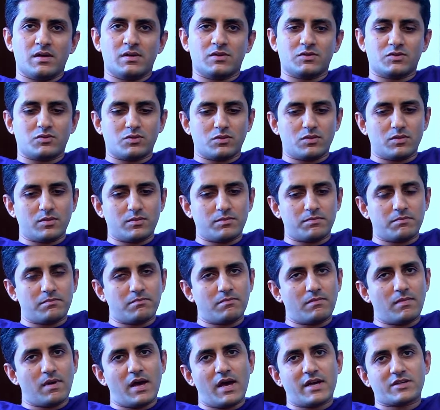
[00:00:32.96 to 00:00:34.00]
So
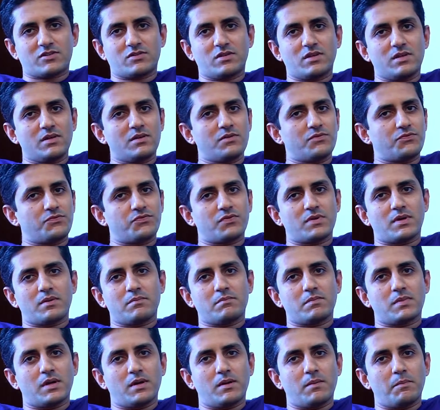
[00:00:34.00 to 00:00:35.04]
actually
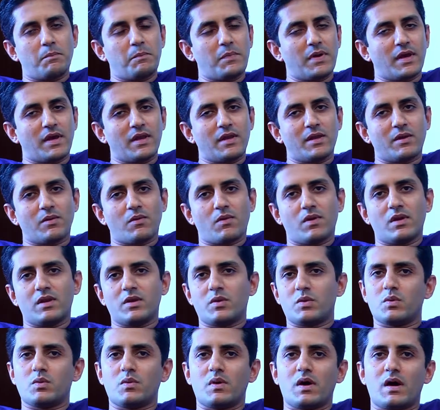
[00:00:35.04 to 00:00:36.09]
from beginning only, you
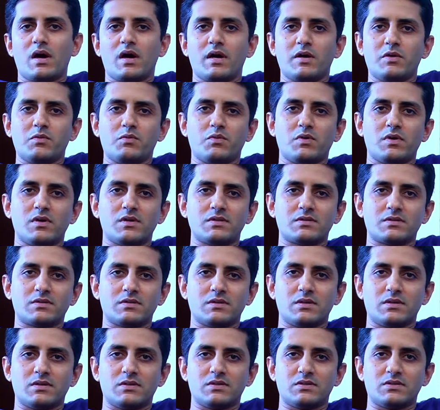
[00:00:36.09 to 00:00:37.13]
know, I was
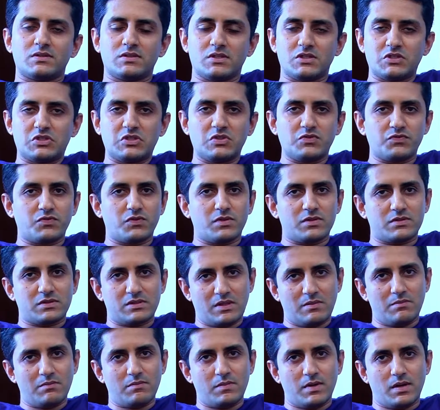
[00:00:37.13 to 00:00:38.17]
searching for
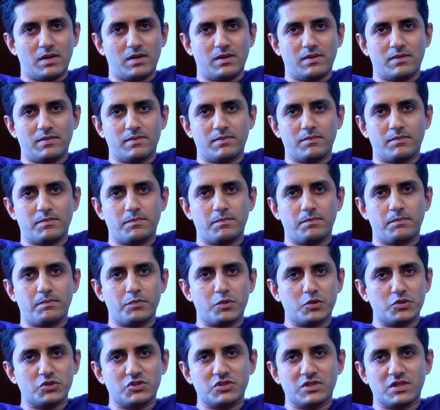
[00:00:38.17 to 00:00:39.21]
some
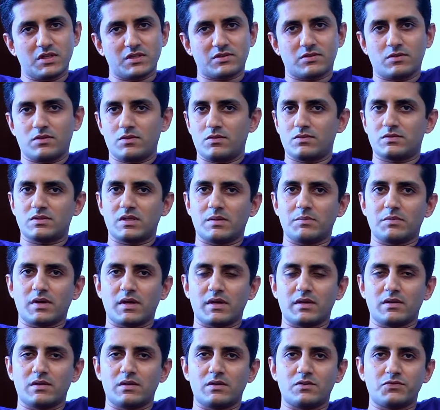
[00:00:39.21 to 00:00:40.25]
project or some
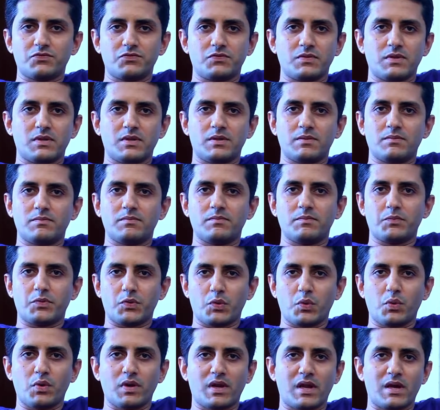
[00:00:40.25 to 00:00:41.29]
kind of
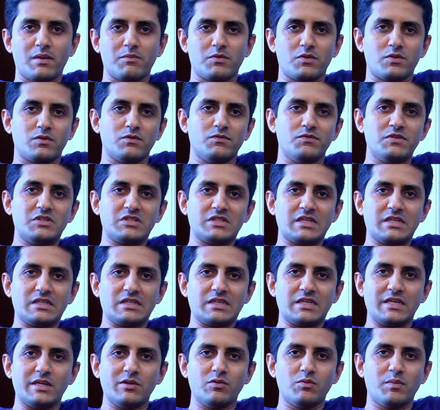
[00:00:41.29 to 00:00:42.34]
program, you know, which can
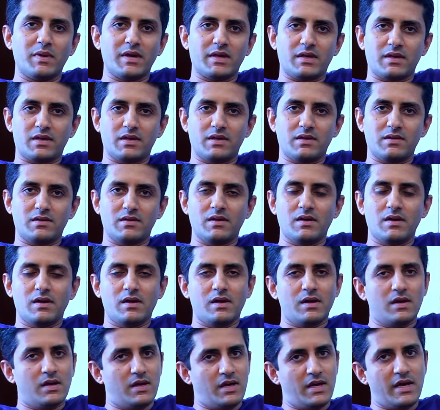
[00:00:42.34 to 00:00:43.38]
give my kid
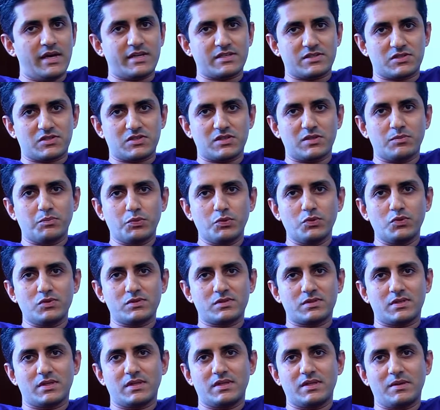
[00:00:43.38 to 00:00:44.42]
extra
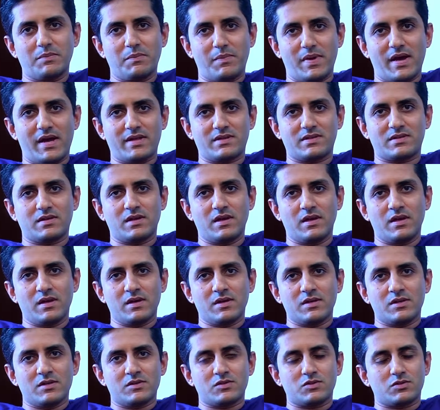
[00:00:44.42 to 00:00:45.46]
boost in the maths.
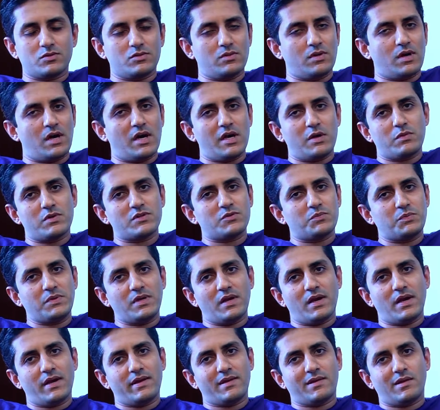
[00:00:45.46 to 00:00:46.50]
So I was
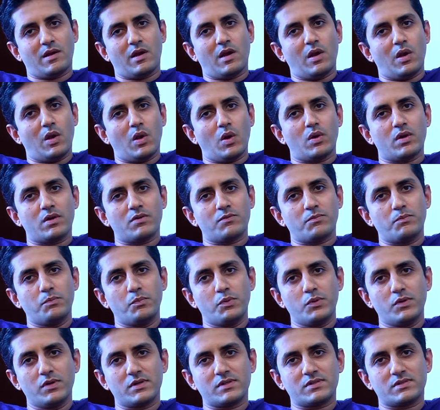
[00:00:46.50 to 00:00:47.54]
behind a lot of
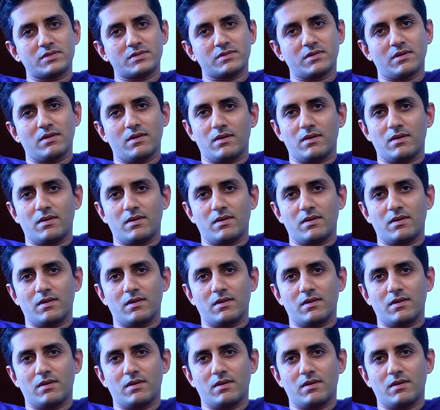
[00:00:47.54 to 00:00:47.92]
books,